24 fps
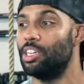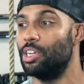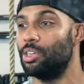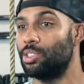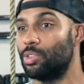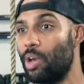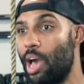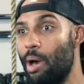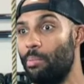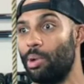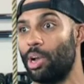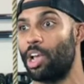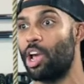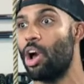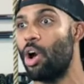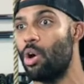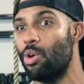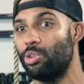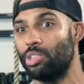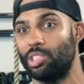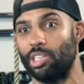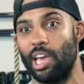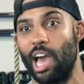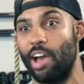so I'm a
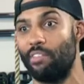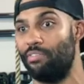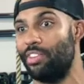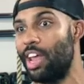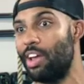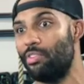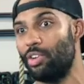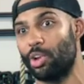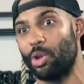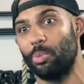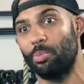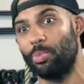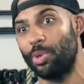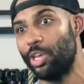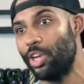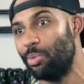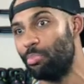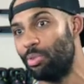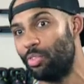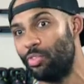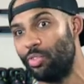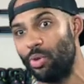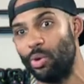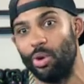coach. I've never
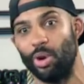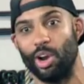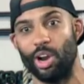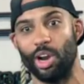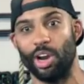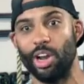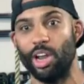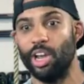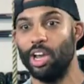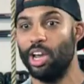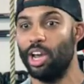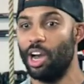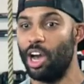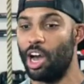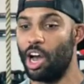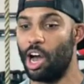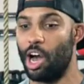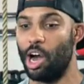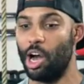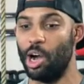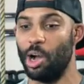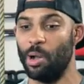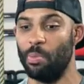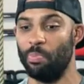competed before.
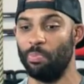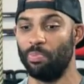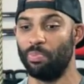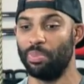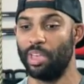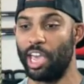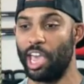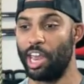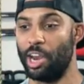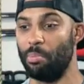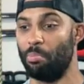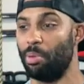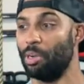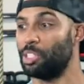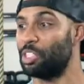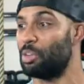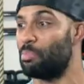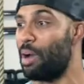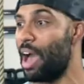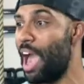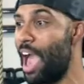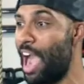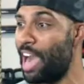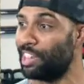And a bunch
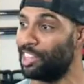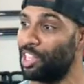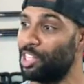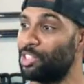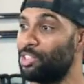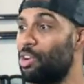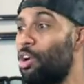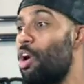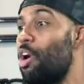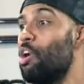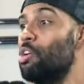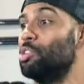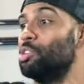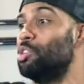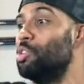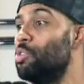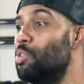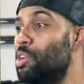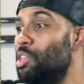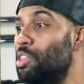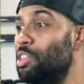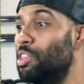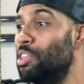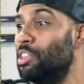of my athletes are all
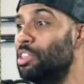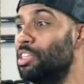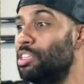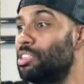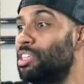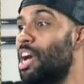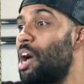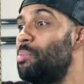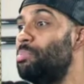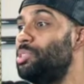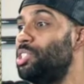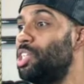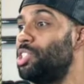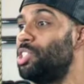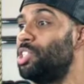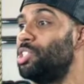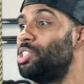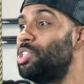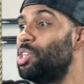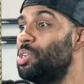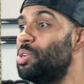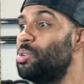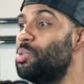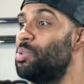doing this competition
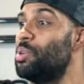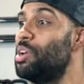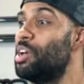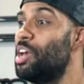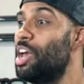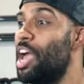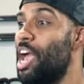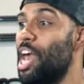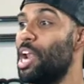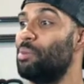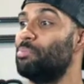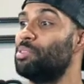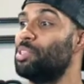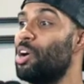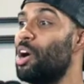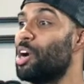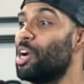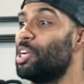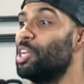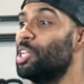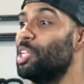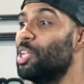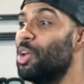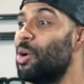too. And I'm
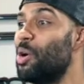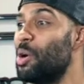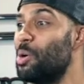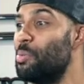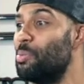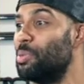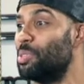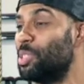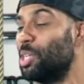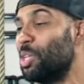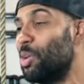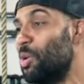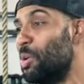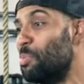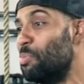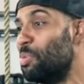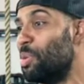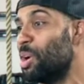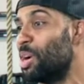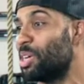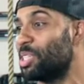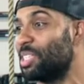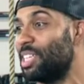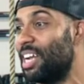talking to Lauren
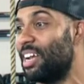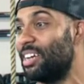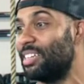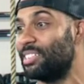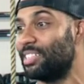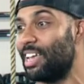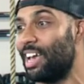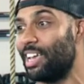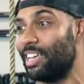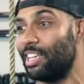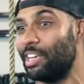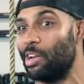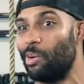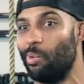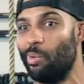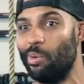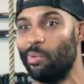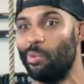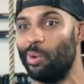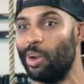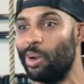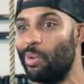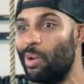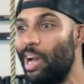Brooks, and I was like,
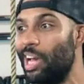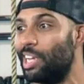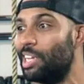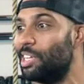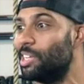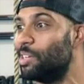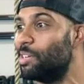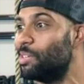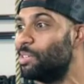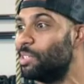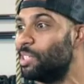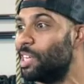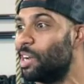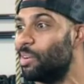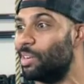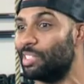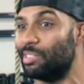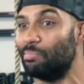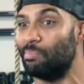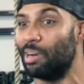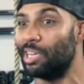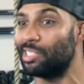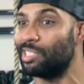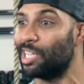well, what do I do?
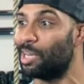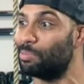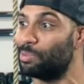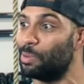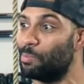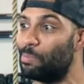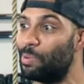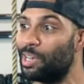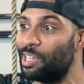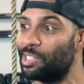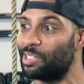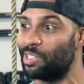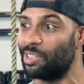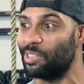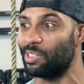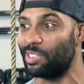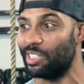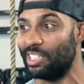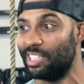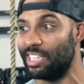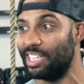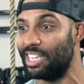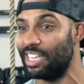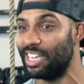It's muscle ups and
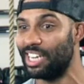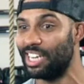pistols, and